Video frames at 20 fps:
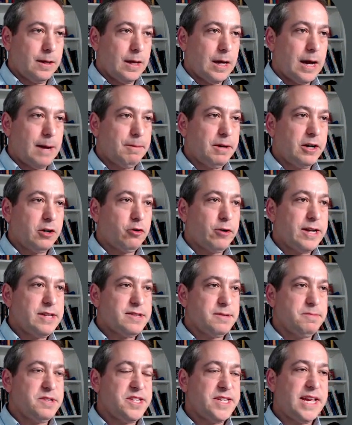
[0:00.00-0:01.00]
I'm going to create
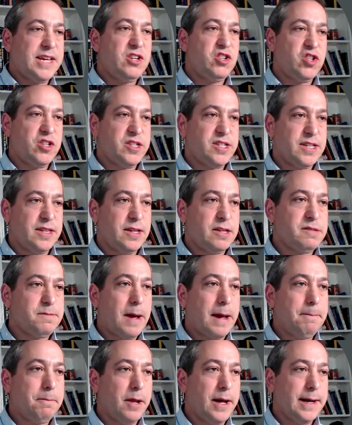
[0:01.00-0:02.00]
some stages in this
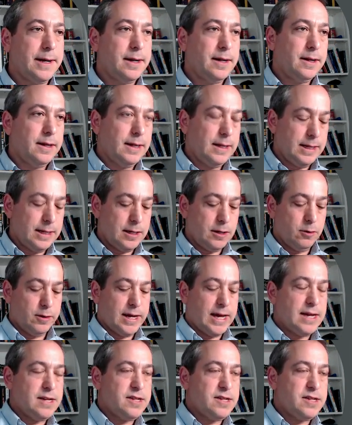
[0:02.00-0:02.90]
pipeline. Okay.